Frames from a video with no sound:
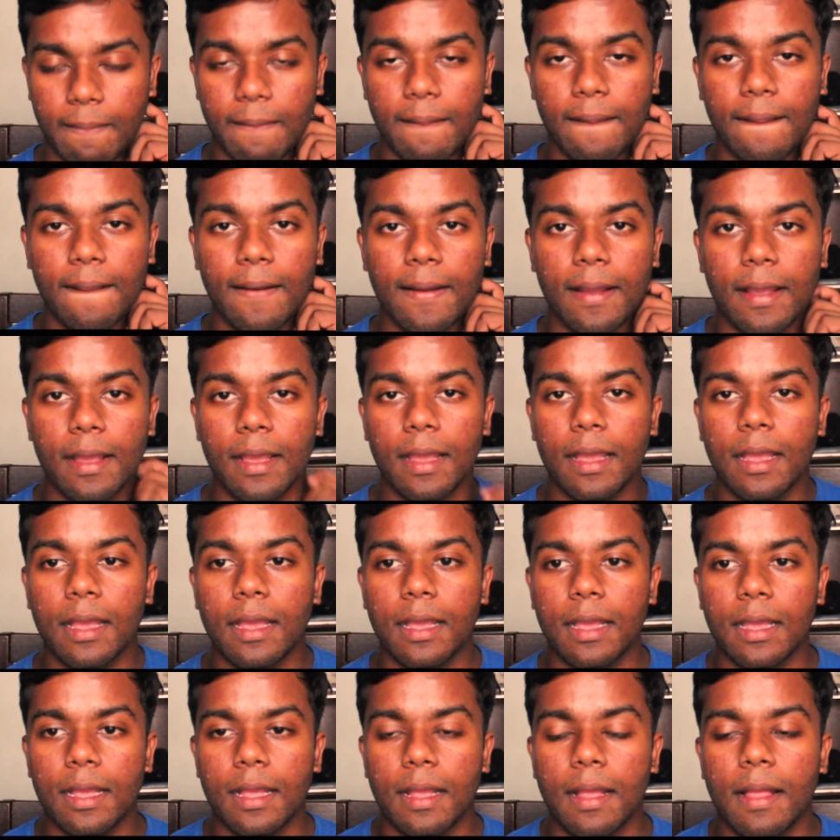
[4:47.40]

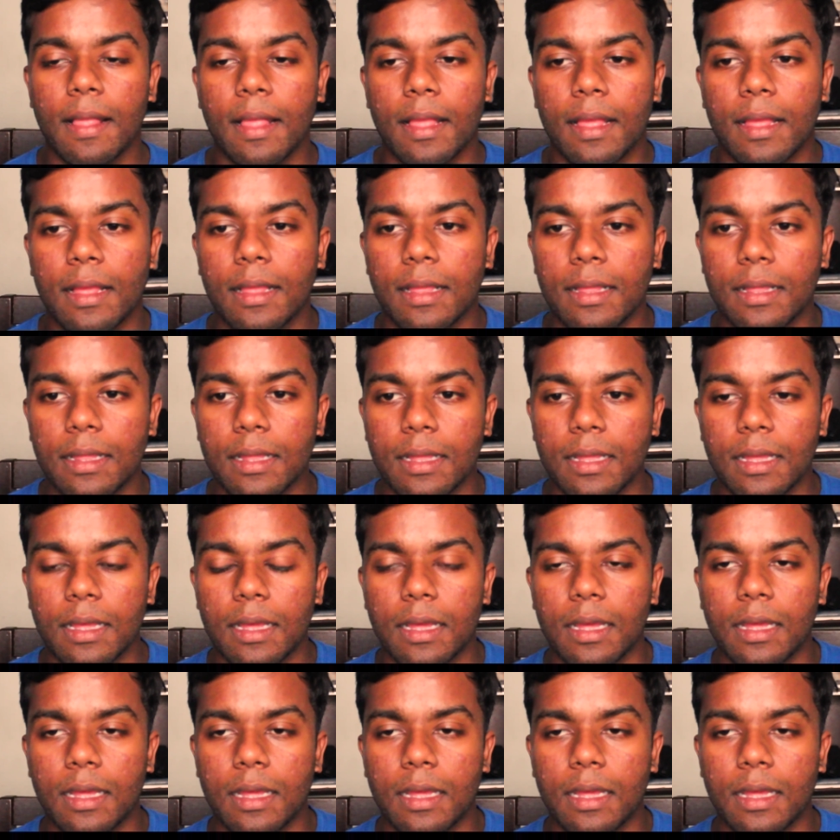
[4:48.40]
No one is speaking in this clip.